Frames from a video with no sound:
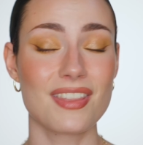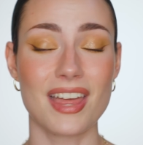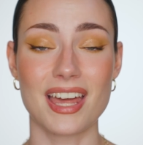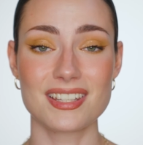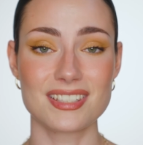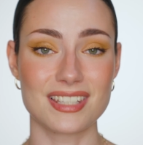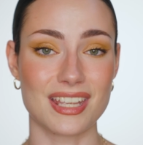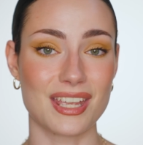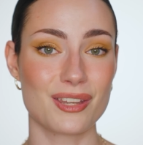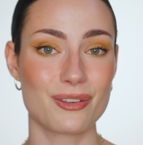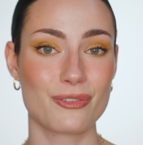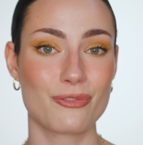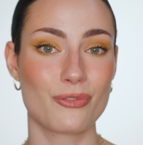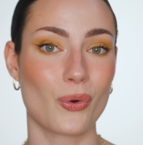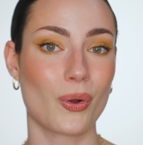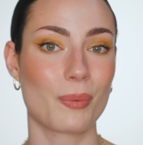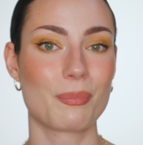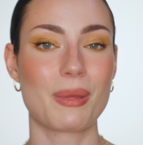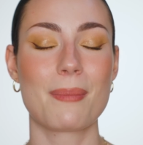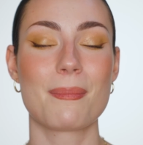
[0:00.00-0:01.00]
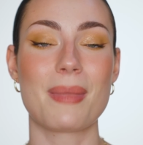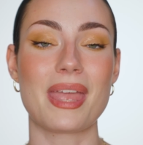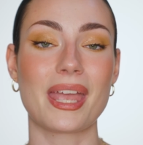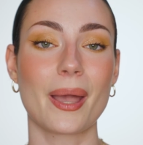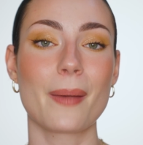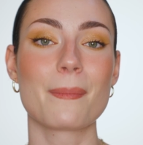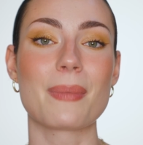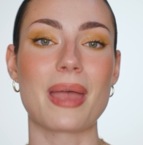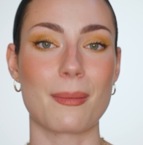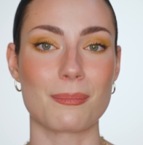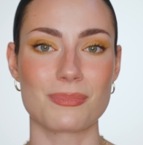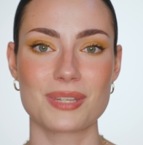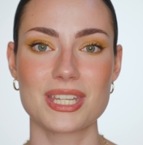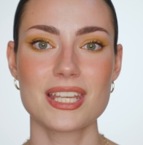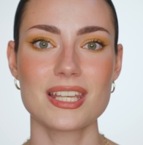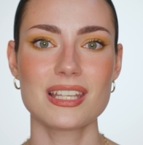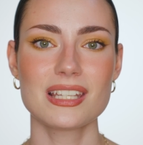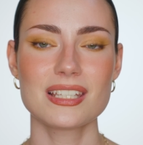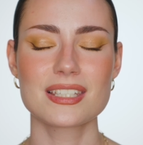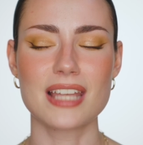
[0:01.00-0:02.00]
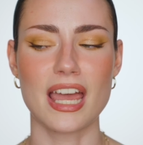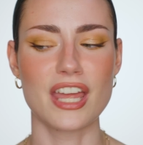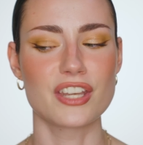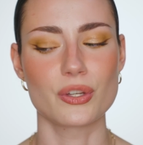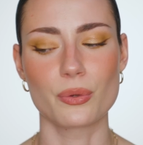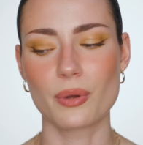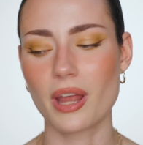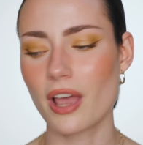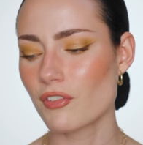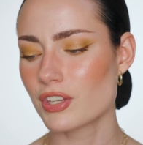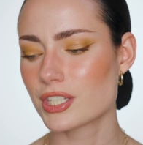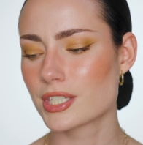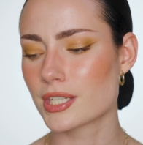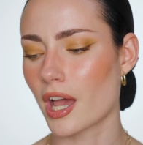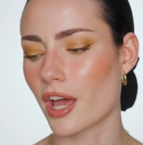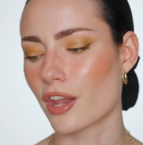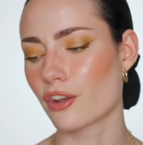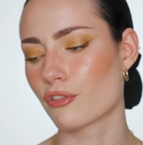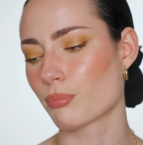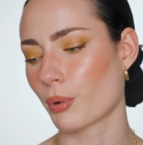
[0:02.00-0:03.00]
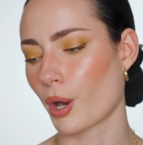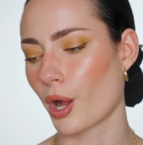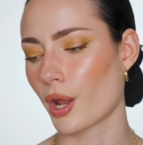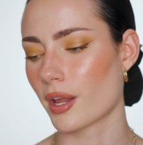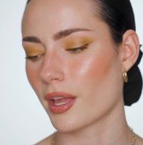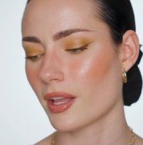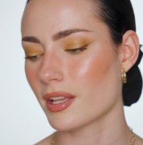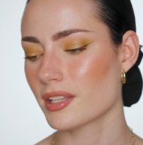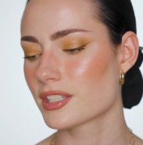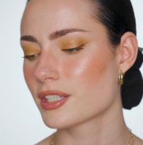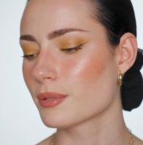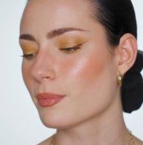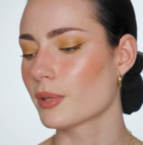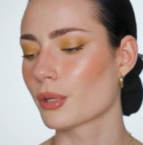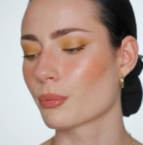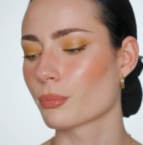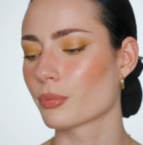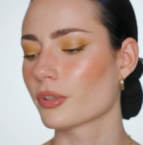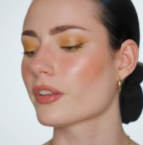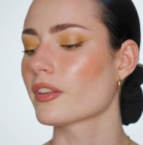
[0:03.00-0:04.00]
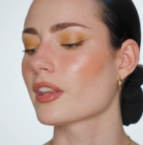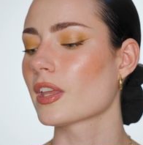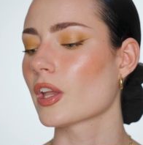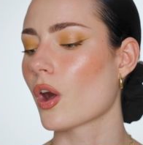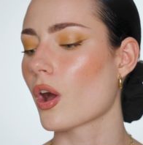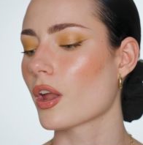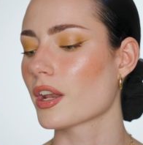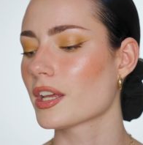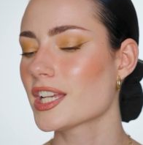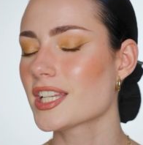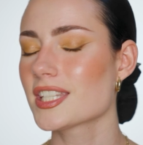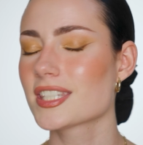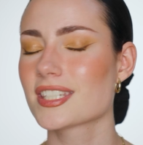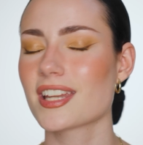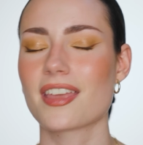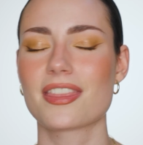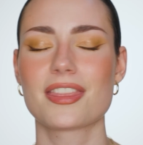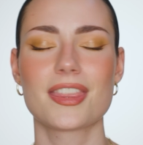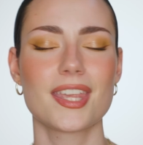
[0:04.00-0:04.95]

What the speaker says: that is it for my makeup empties. I don't have a ton of products, to be completely honest. I